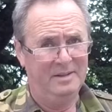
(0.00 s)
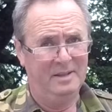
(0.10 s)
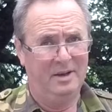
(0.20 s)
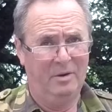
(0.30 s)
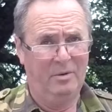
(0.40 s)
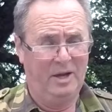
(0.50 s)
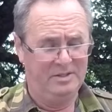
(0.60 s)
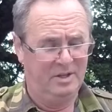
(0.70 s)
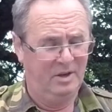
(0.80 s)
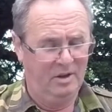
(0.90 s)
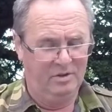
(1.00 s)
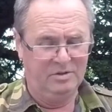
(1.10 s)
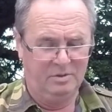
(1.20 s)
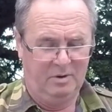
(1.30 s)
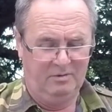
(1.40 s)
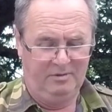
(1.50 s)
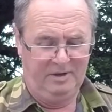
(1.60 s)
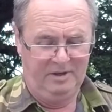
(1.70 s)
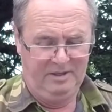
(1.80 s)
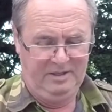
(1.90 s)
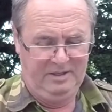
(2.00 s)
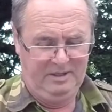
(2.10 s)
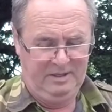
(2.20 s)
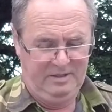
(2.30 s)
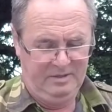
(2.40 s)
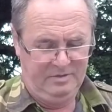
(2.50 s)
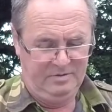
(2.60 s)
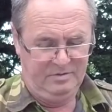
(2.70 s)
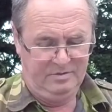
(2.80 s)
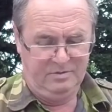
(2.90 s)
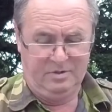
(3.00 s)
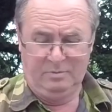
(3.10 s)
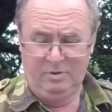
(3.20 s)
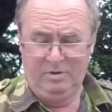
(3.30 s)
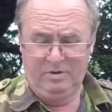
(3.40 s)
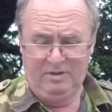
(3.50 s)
An oak has a lot to offer to the world,